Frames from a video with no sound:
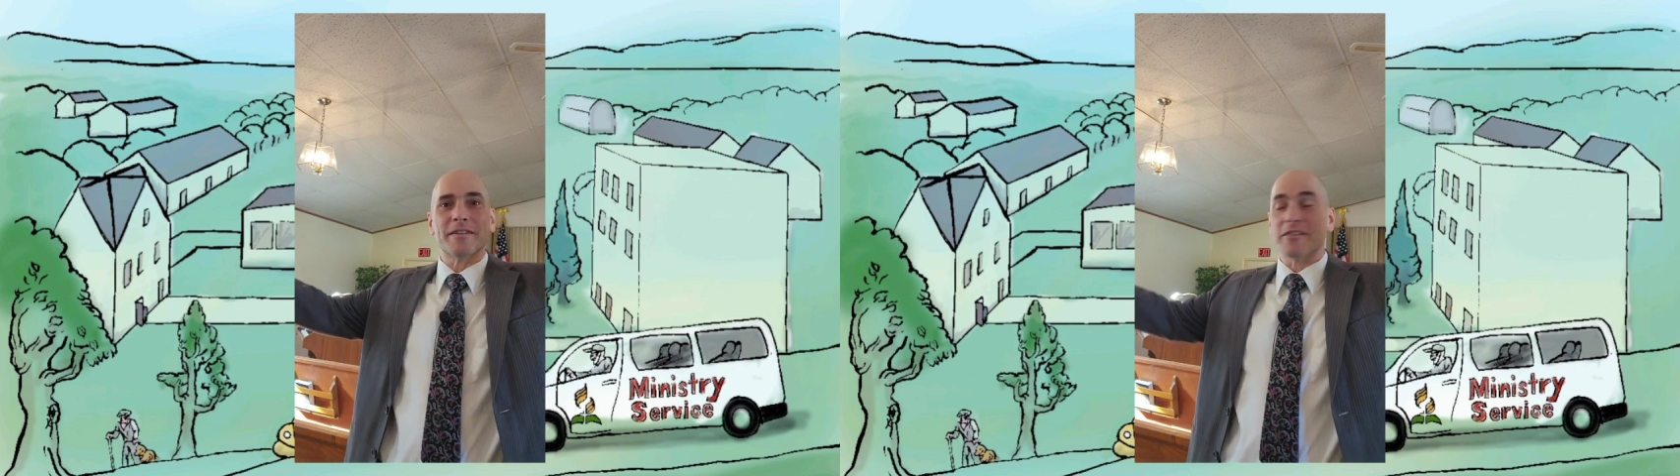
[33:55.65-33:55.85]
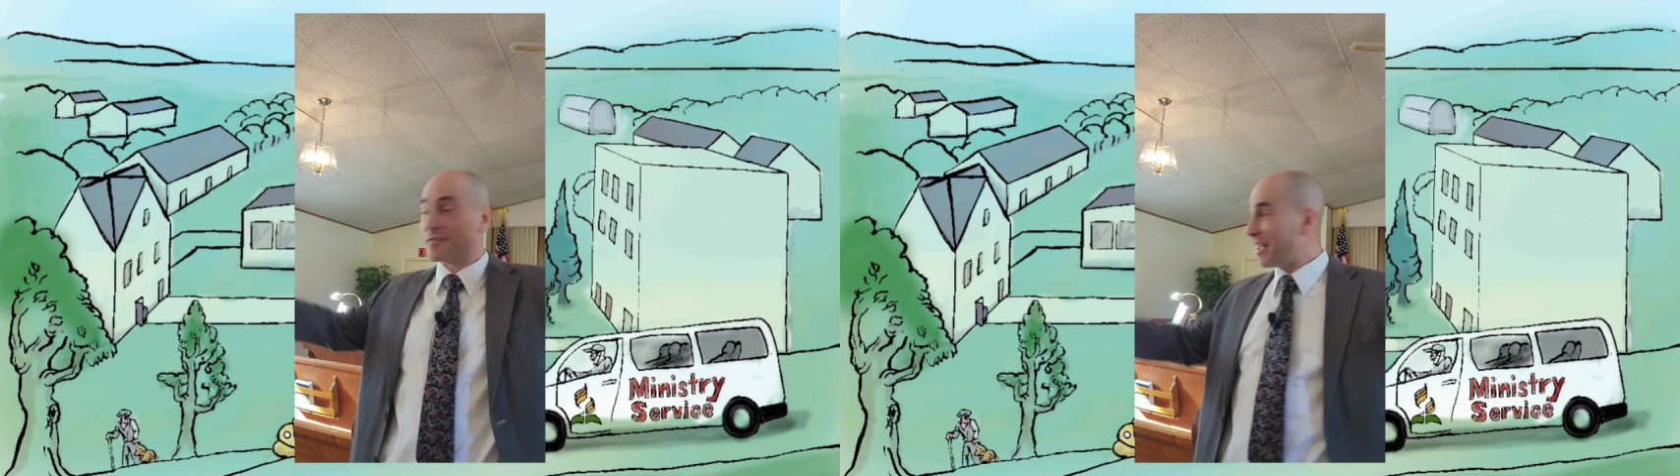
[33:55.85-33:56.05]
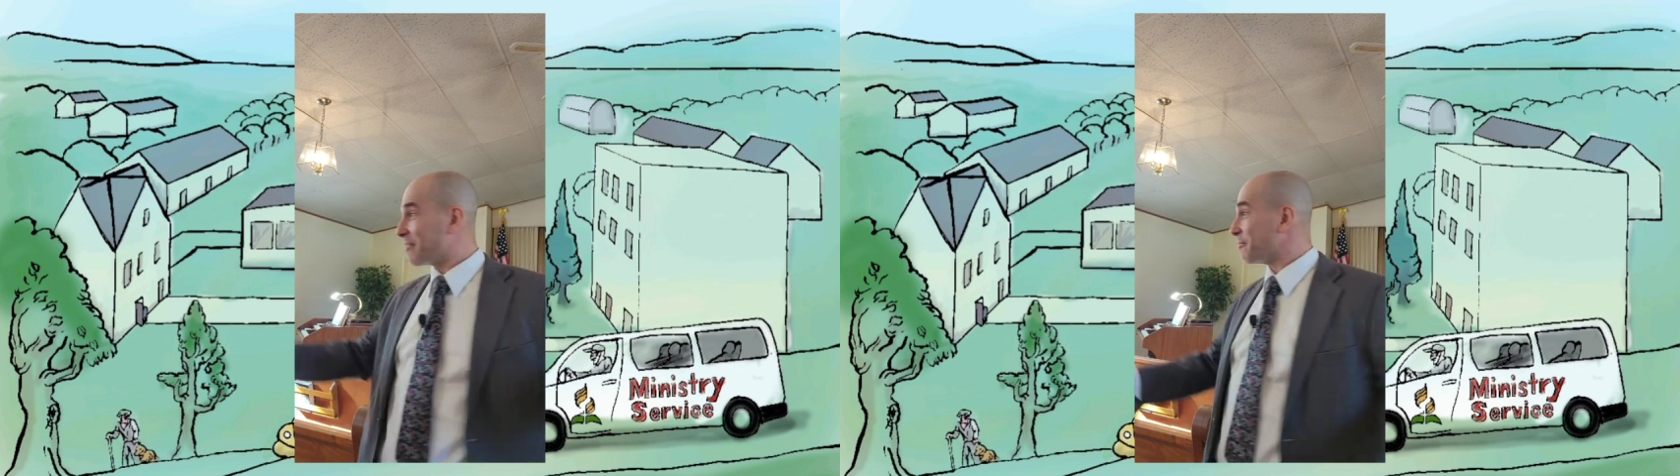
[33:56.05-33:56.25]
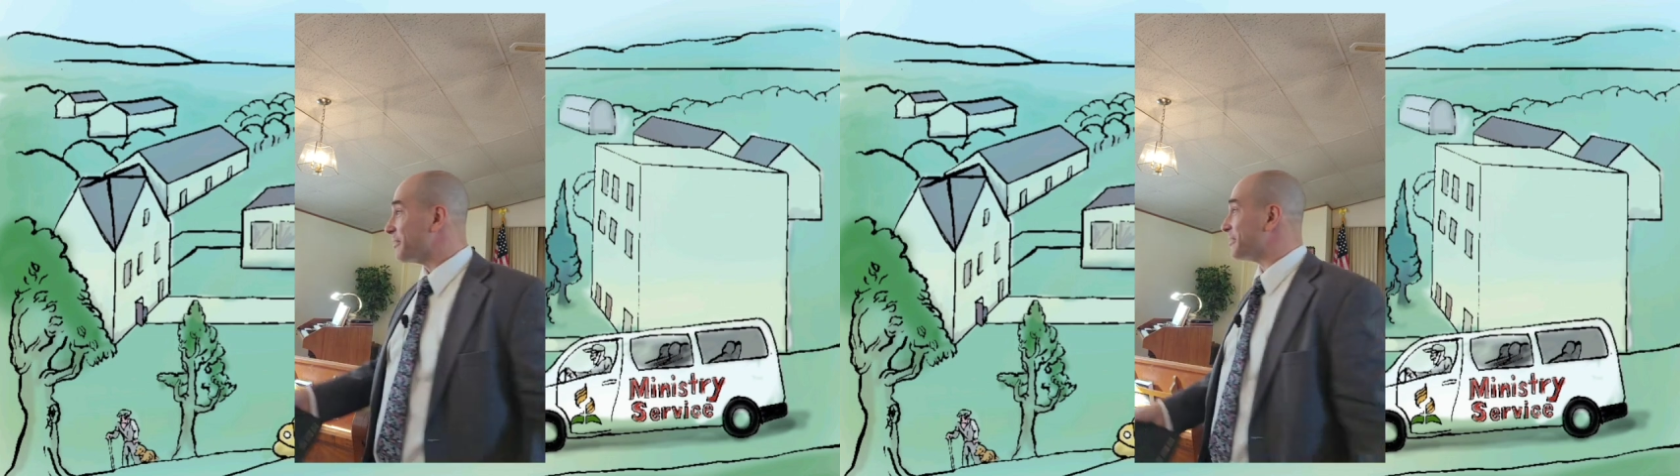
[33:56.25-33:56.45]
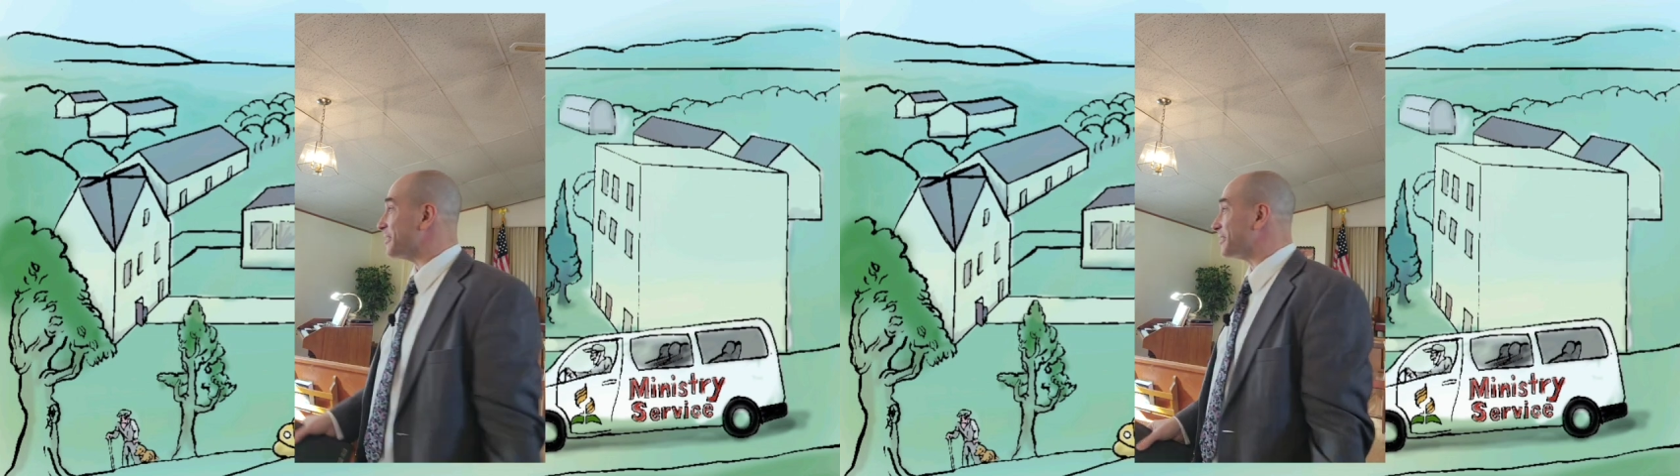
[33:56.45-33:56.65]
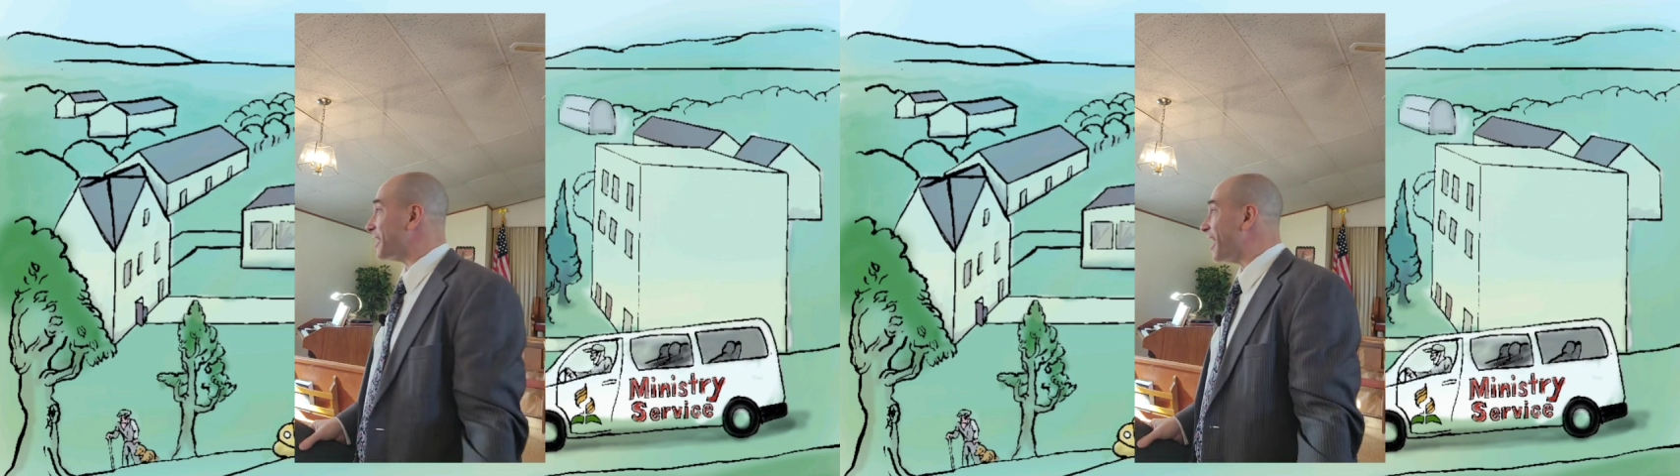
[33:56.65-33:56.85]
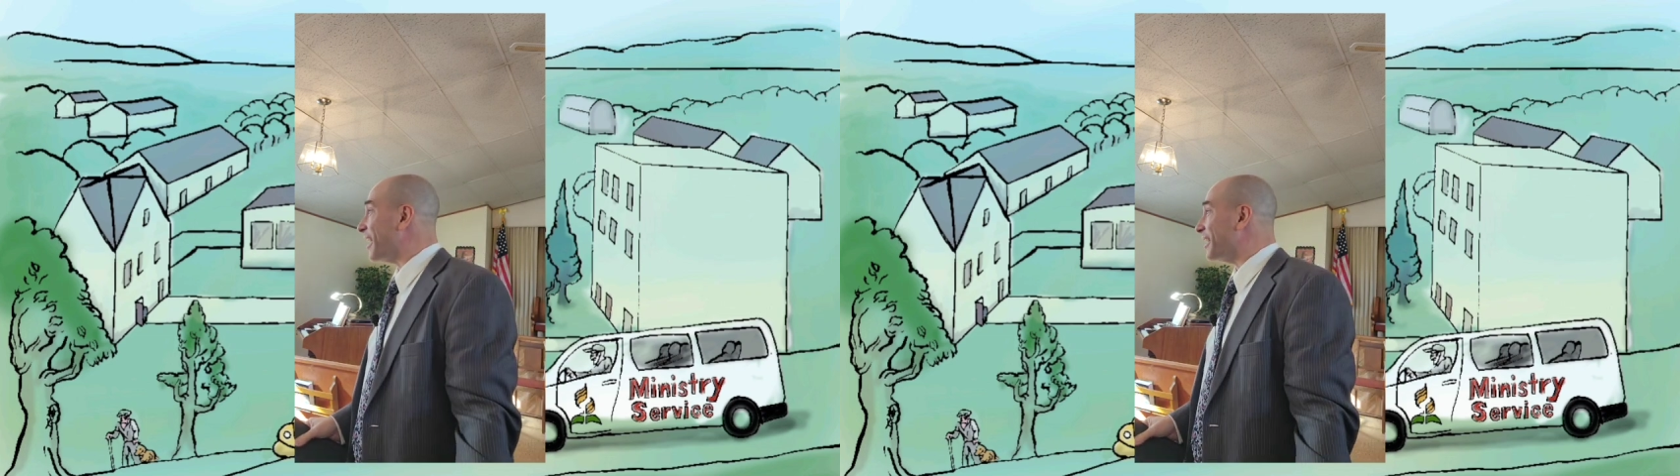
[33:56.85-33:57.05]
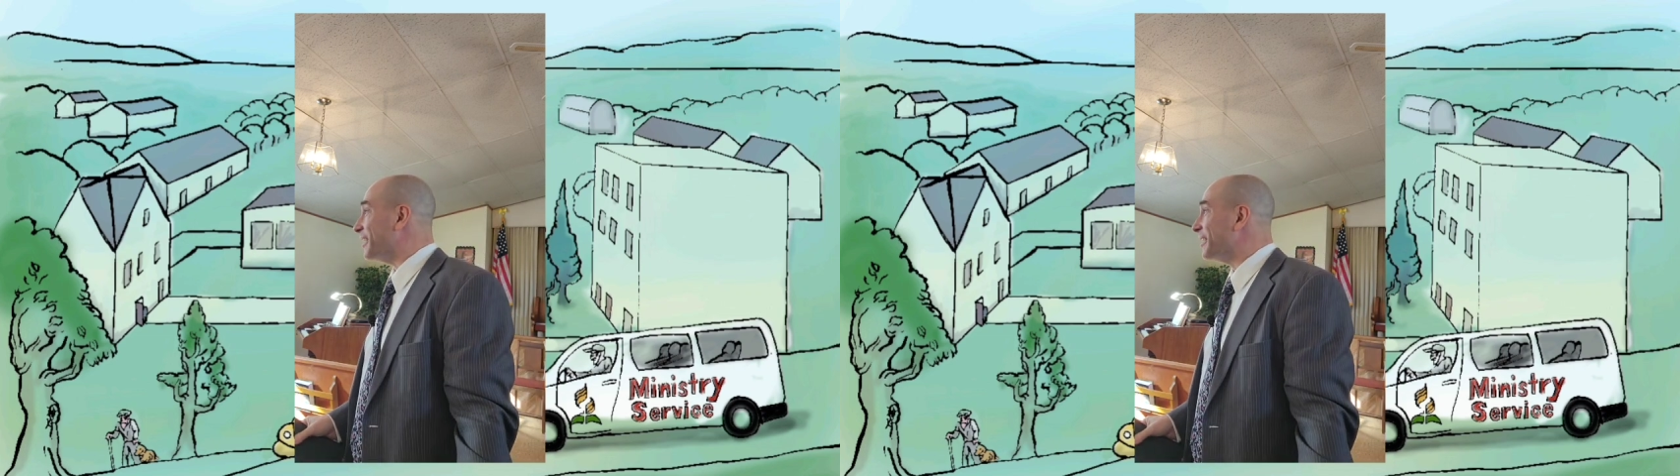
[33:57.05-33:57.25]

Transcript: Because that's what's inside.